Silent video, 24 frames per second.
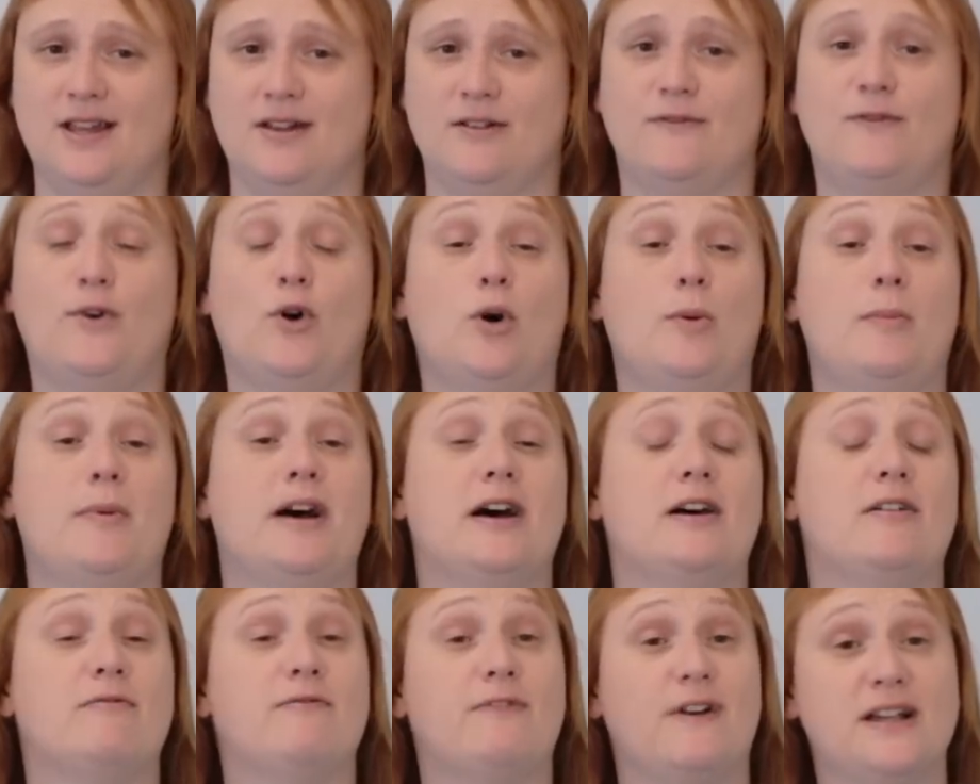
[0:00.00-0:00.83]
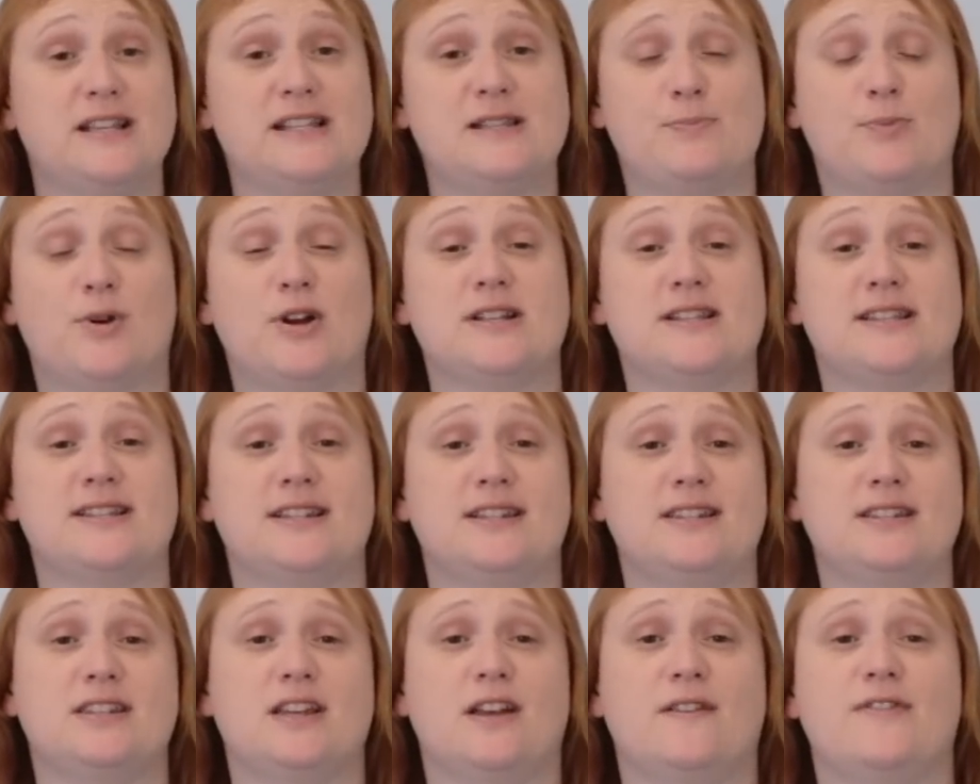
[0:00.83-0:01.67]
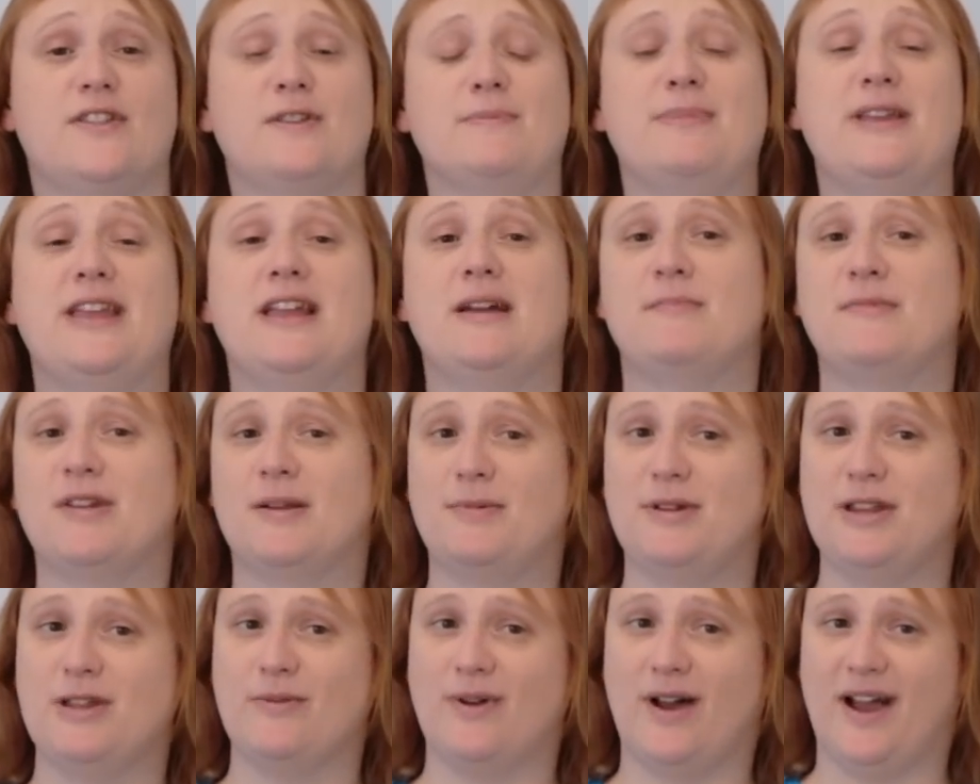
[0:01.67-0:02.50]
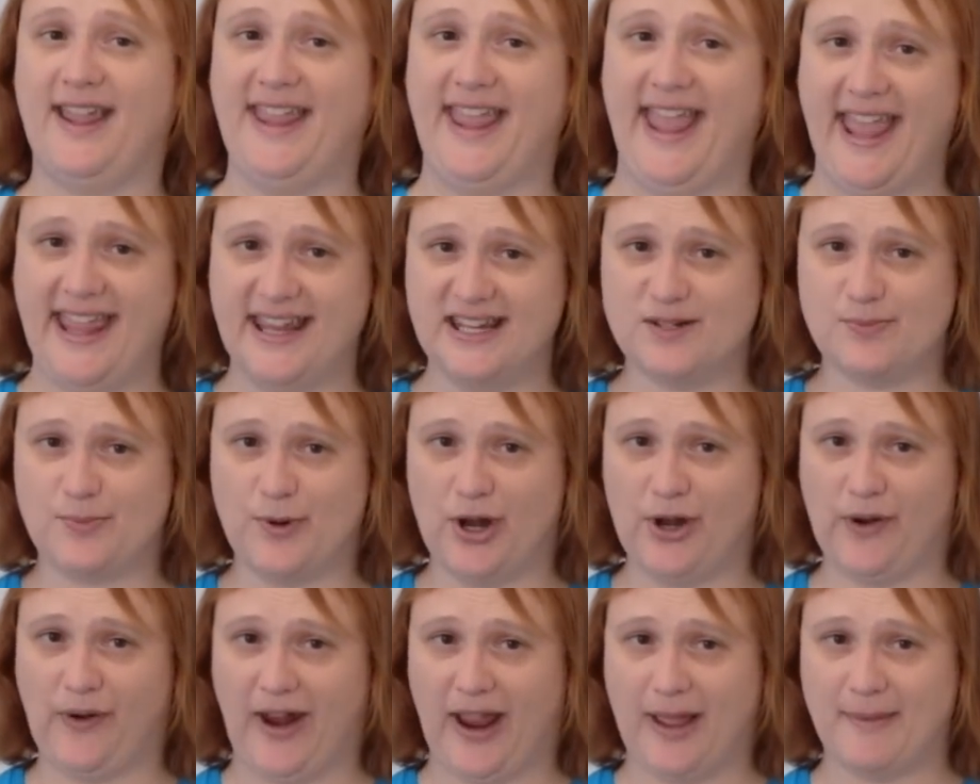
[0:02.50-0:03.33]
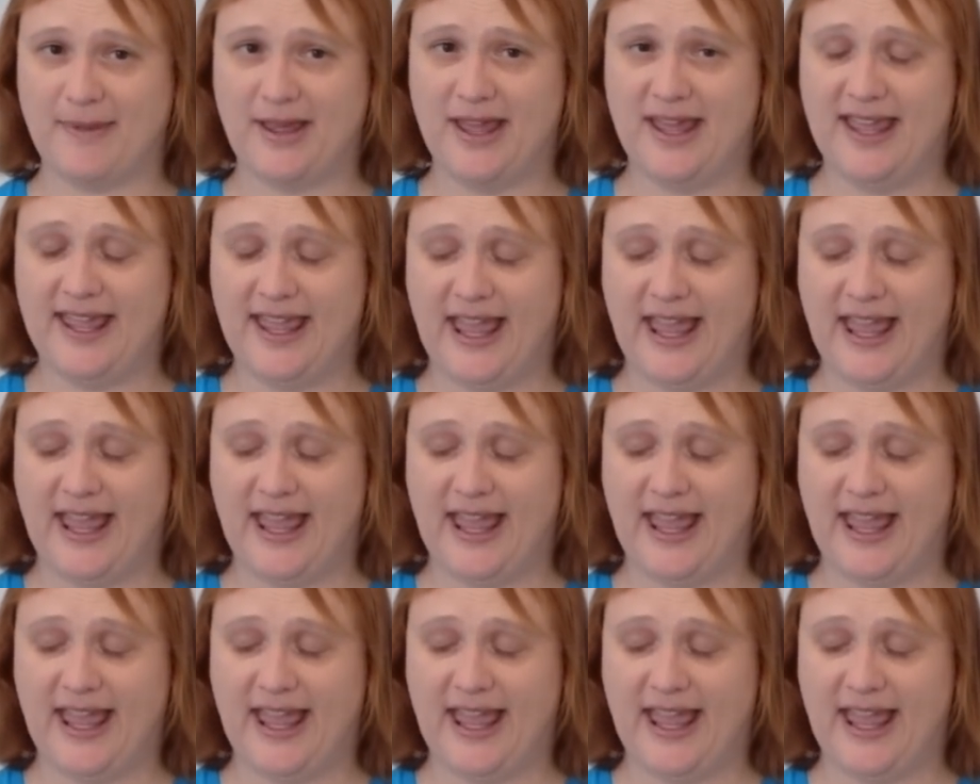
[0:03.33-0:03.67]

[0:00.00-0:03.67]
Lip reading: former vice president of the BMW i8 program